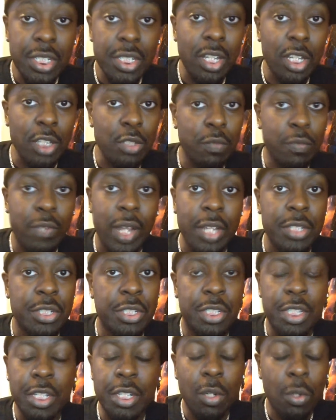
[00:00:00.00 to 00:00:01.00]
he does with that
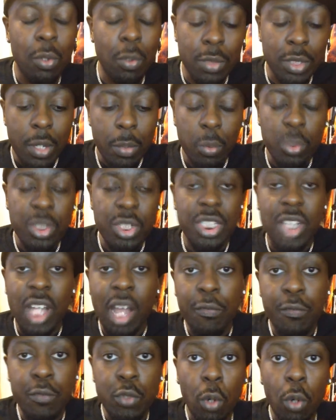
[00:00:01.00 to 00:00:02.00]
shield will just
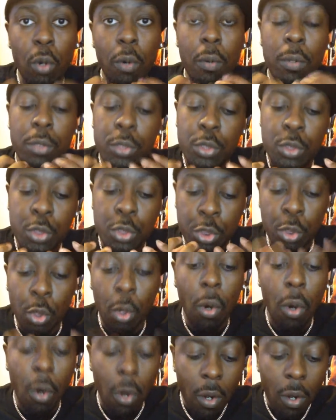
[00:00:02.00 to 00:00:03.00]
have your
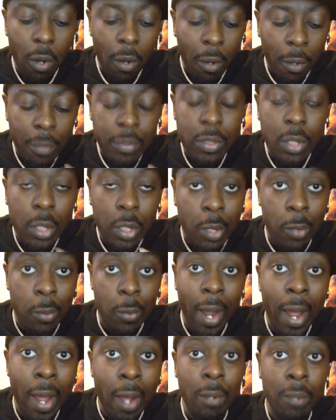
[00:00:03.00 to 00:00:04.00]
jaw on the
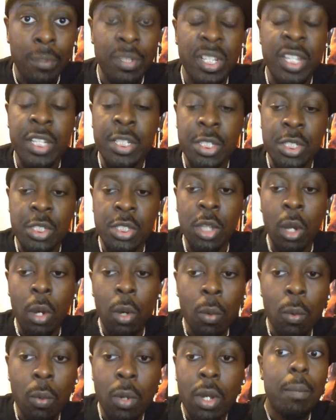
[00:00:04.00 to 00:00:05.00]
ground. It's
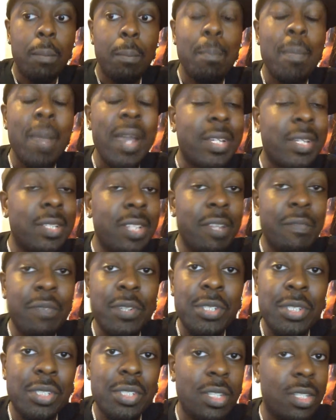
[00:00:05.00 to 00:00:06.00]
so
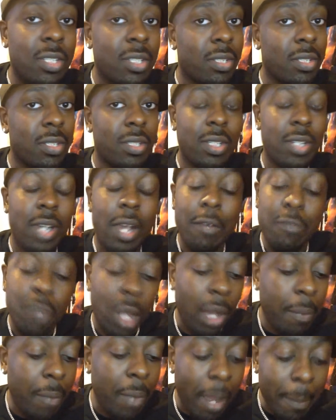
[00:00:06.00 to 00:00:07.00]
magnificent.
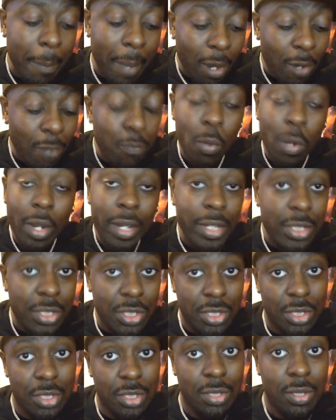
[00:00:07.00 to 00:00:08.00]
I'm out of
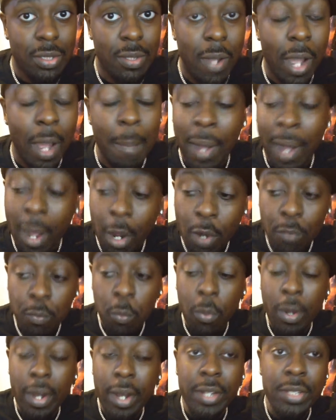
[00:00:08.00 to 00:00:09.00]
words. I'm out
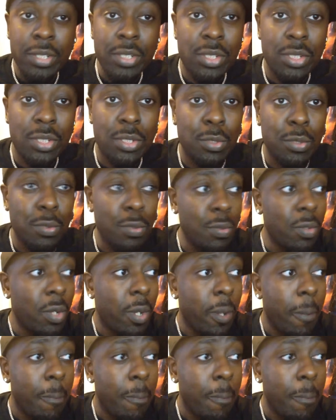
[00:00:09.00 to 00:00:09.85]
of words to